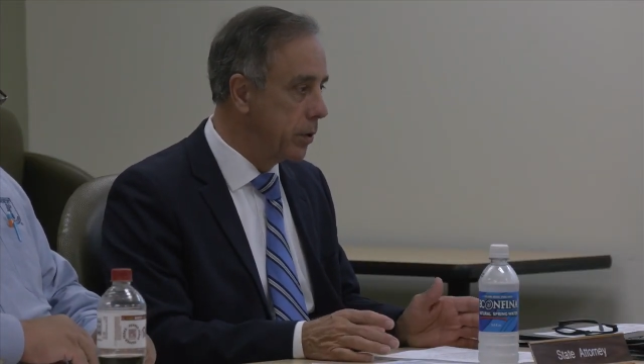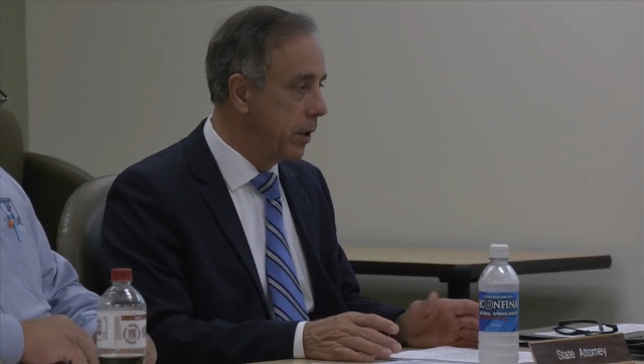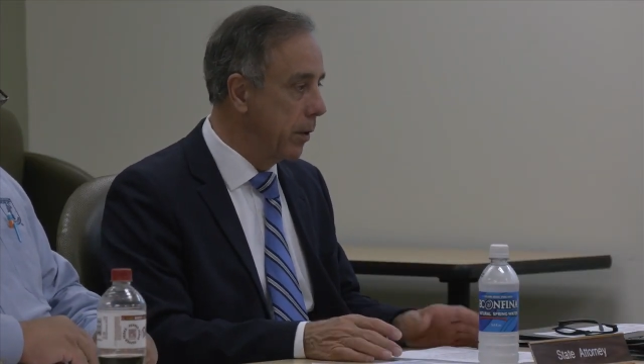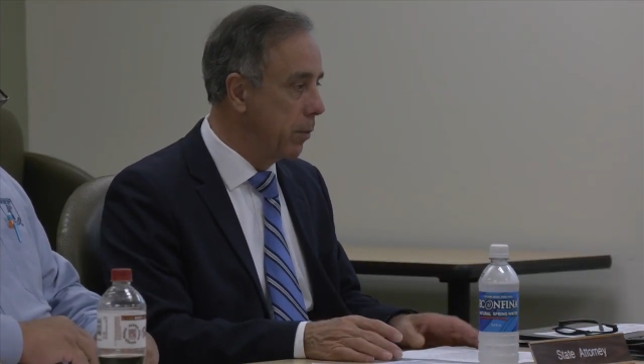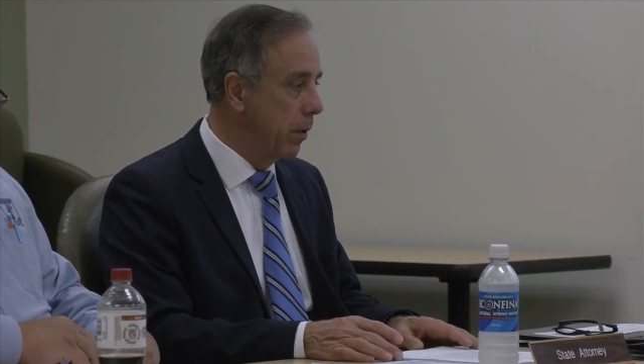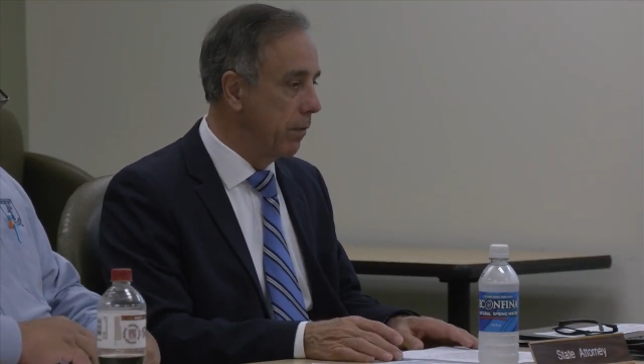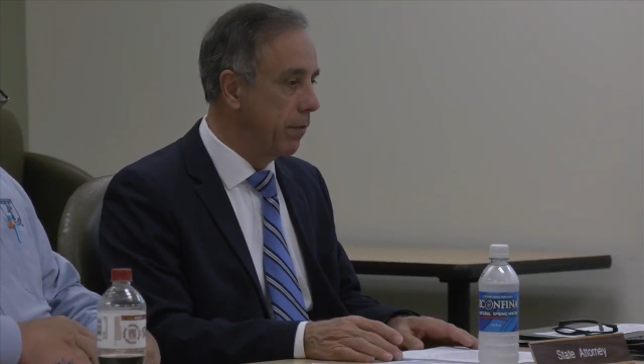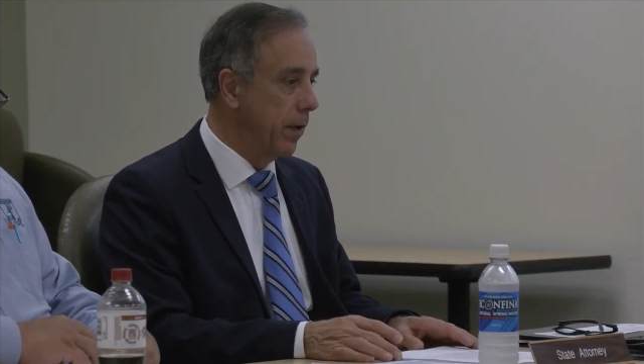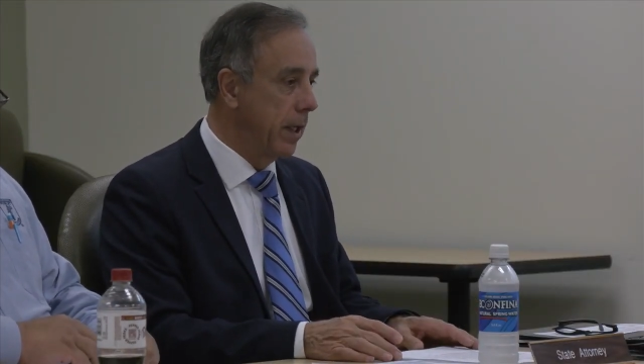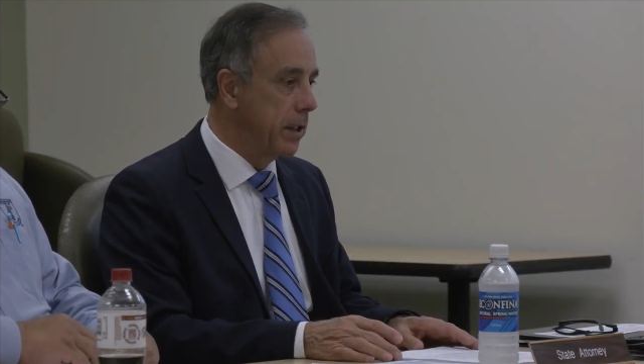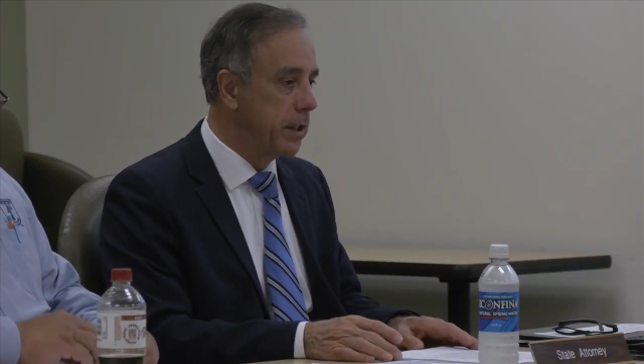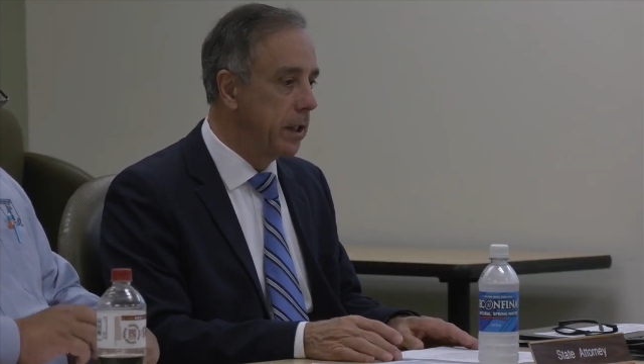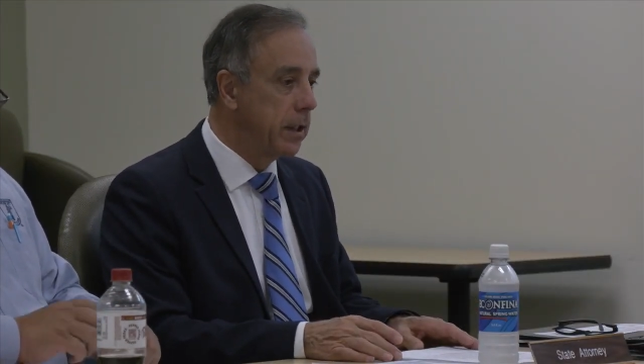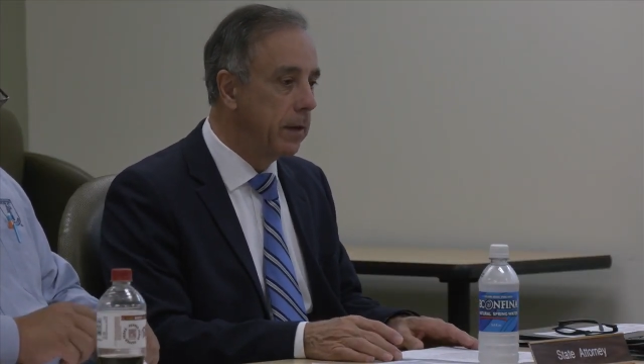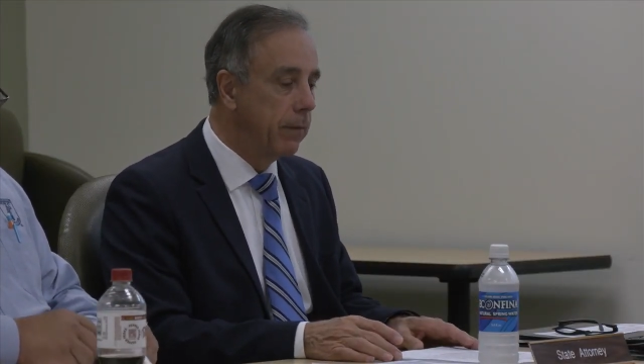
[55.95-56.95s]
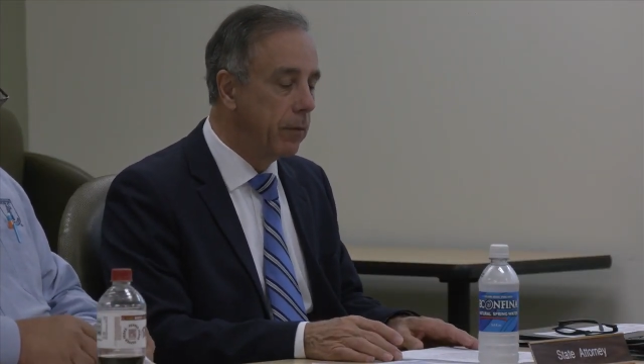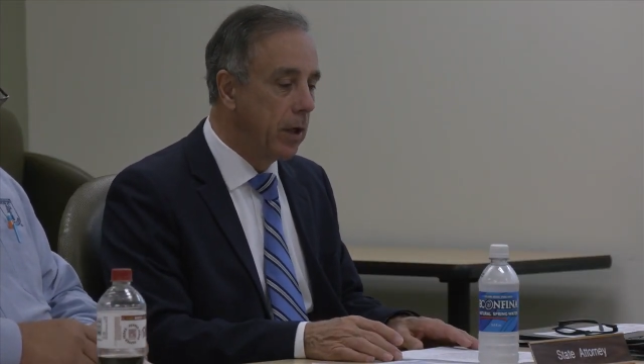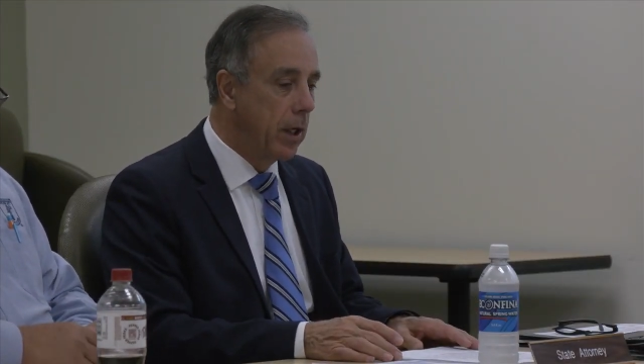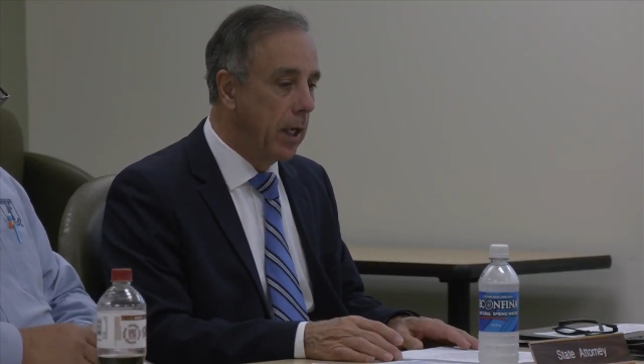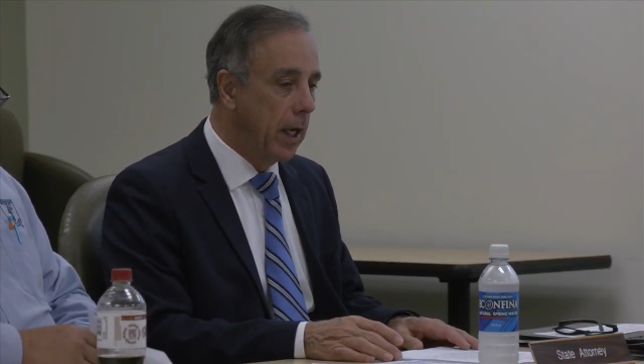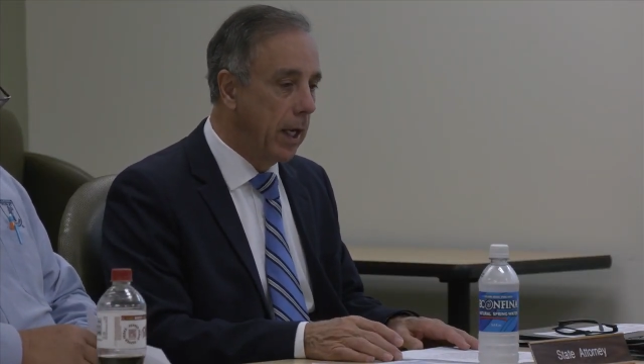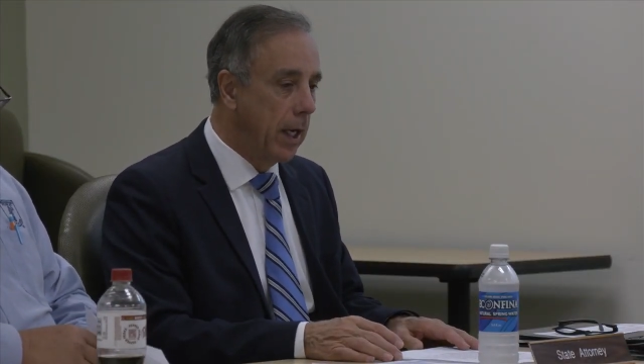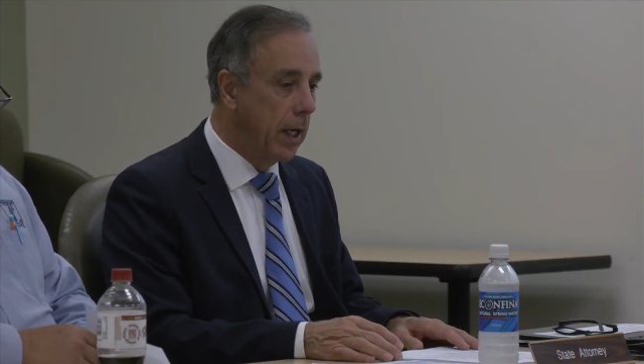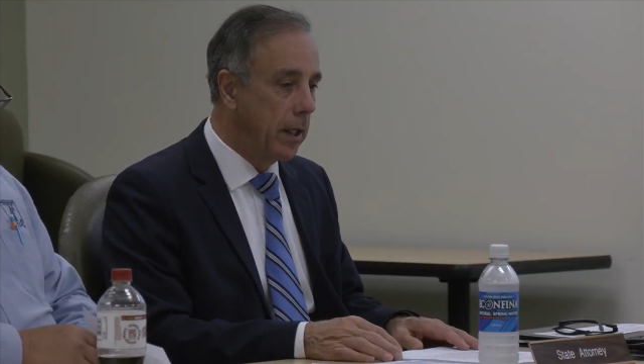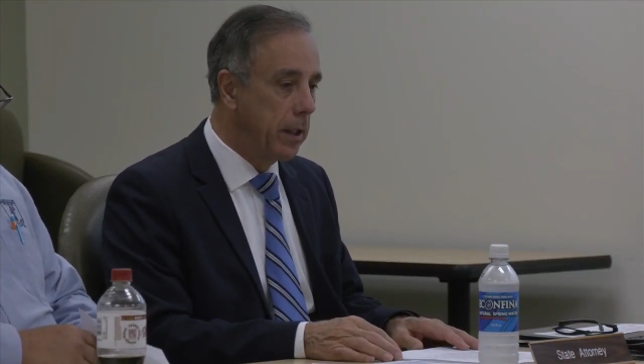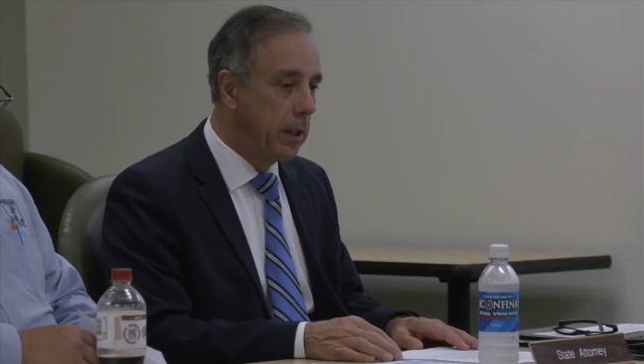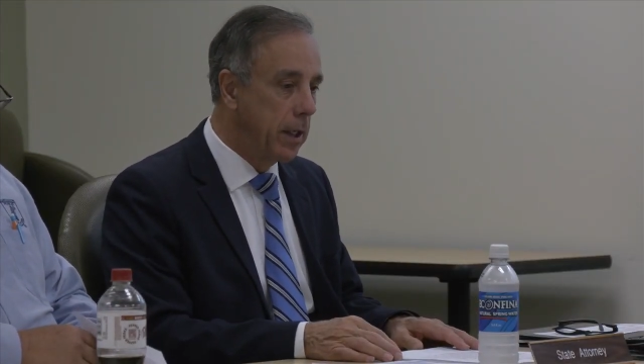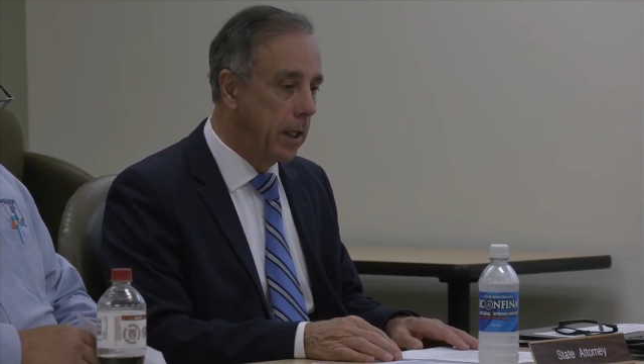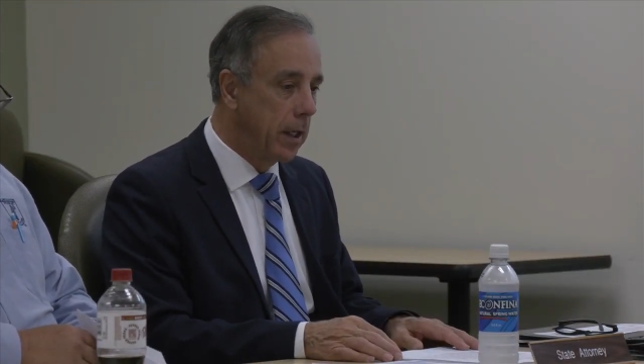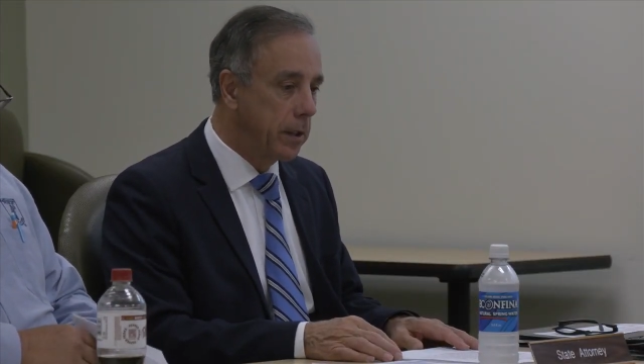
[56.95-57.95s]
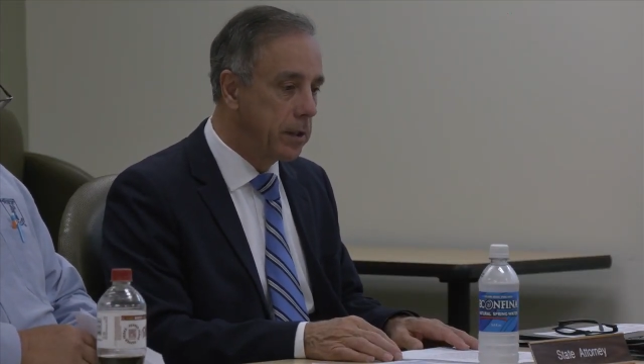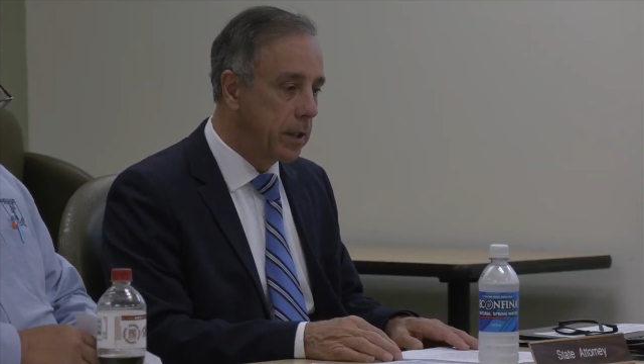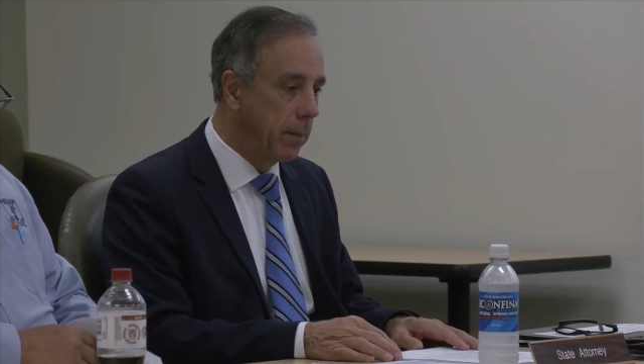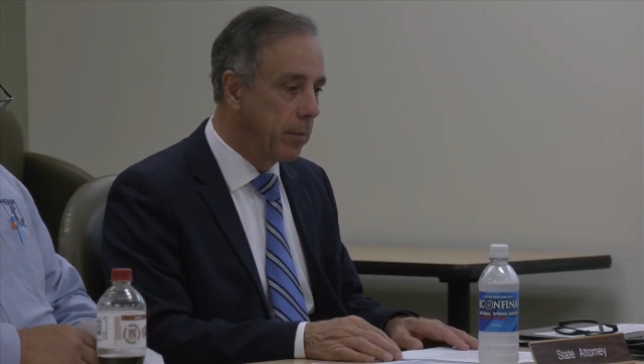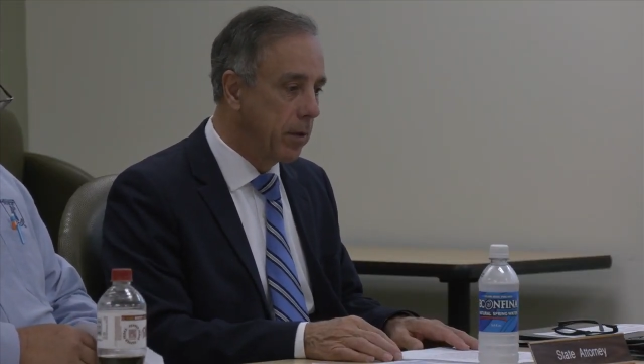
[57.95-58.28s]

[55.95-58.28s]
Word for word: of reverting back to a life of crime.